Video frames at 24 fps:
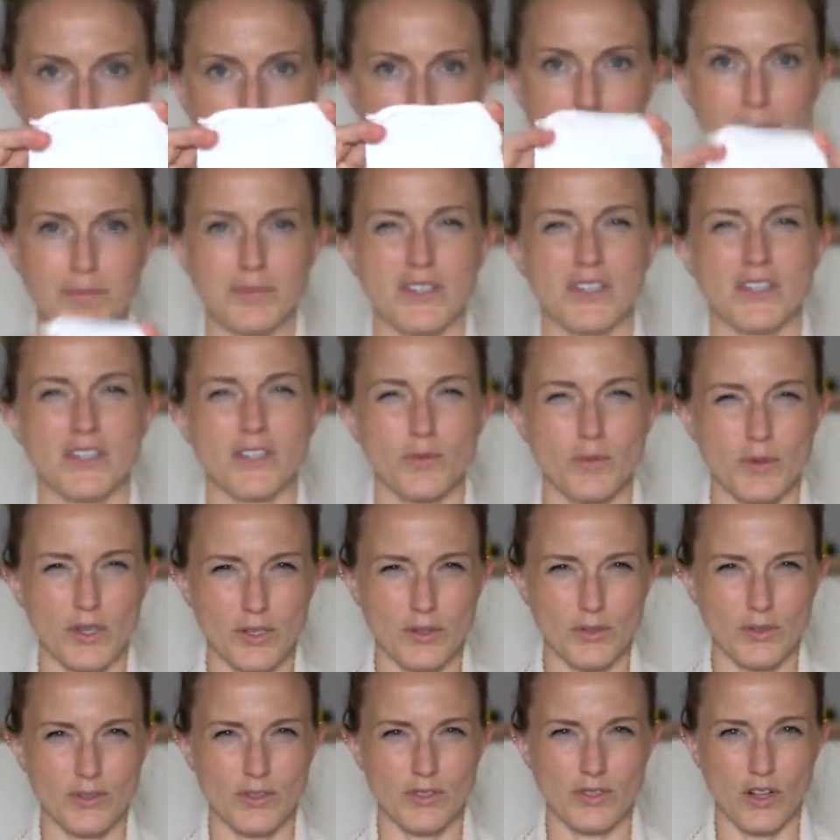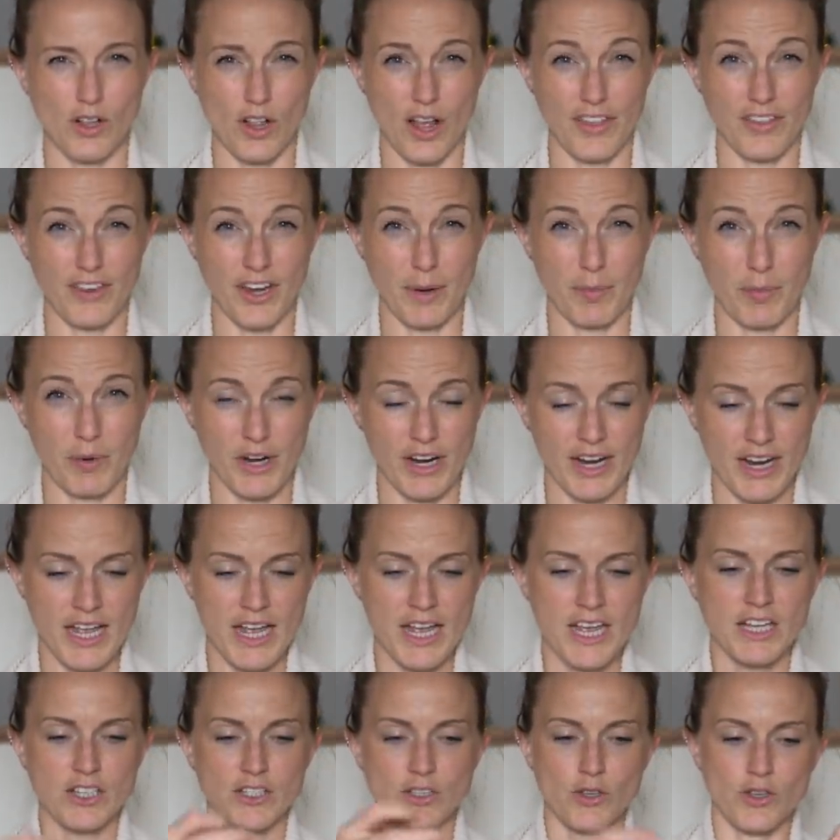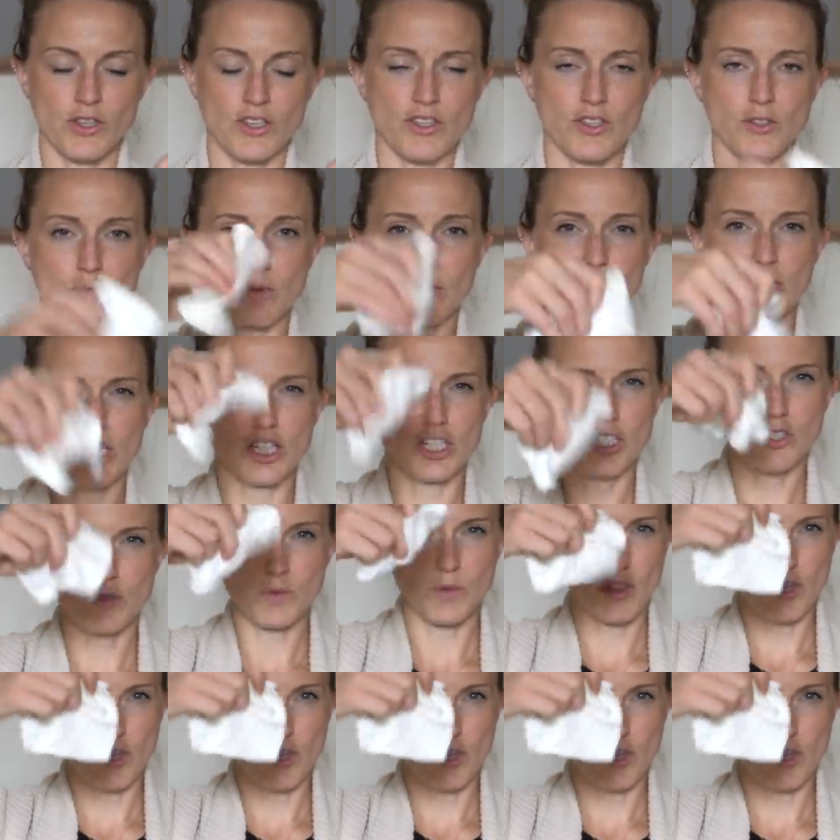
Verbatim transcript: wipes because we use cloth diapering. So this is really good just